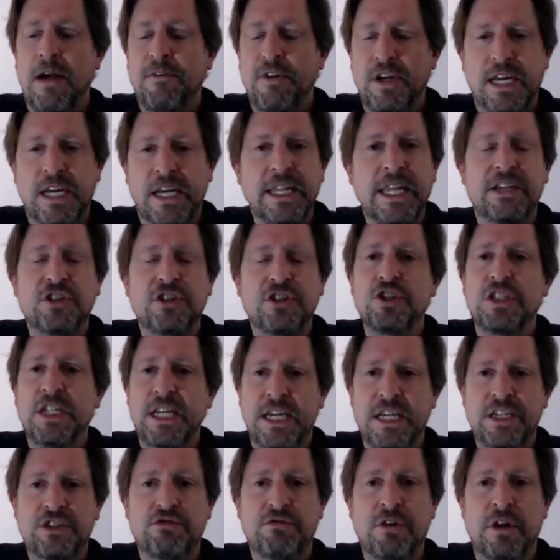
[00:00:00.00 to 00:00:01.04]
have a connection to
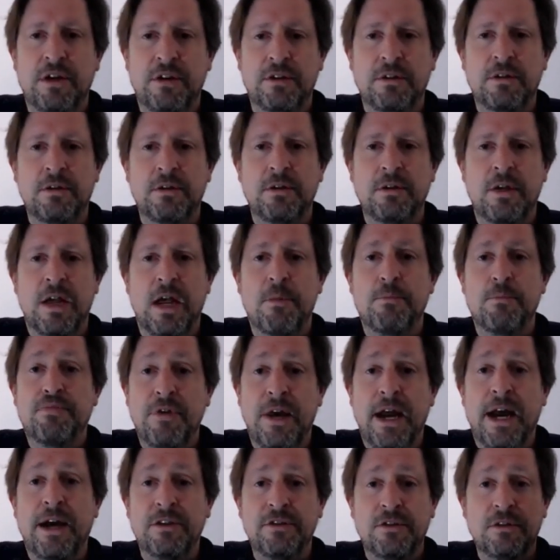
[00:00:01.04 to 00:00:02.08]
Israel, are
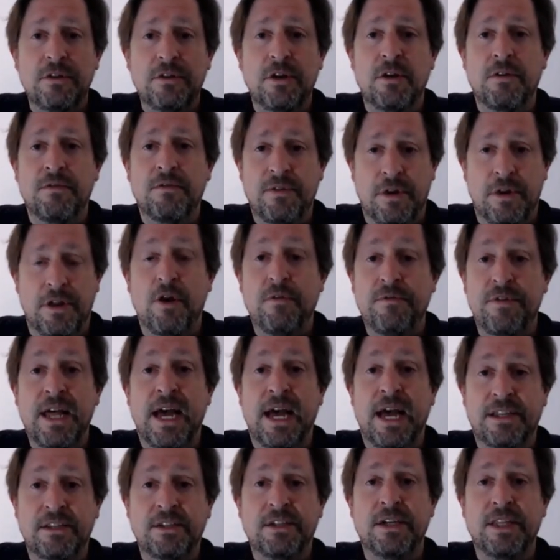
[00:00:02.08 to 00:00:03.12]
proud of
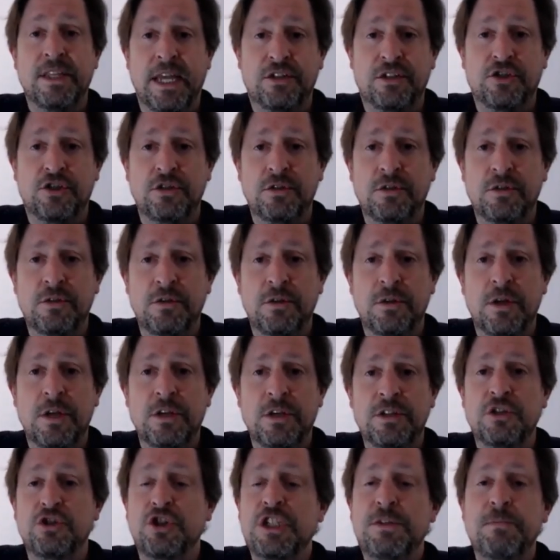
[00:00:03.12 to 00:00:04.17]
that connection.
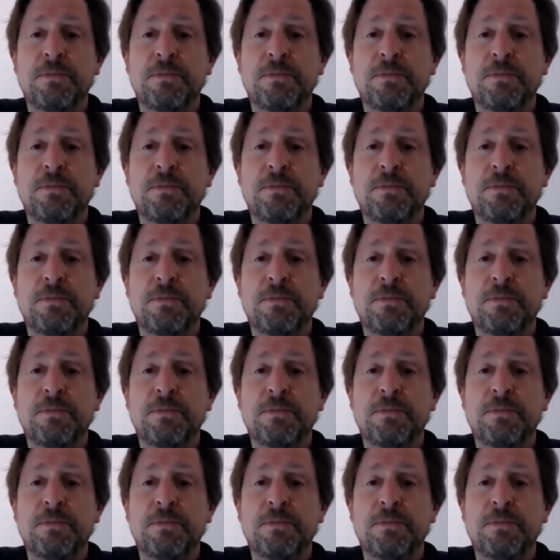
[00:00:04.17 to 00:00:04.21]
So